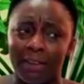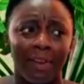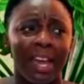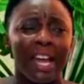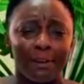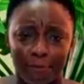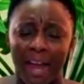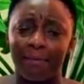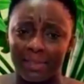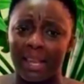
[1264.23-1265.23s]
give
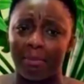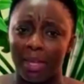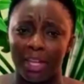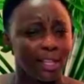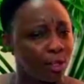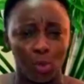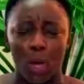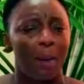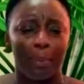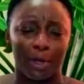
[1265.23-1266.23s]
5-10 minutes and
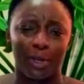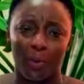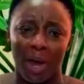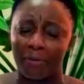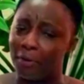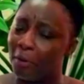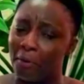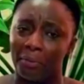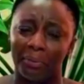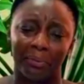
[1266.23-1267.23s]
talk about your wife.
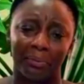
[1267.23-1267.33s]
No.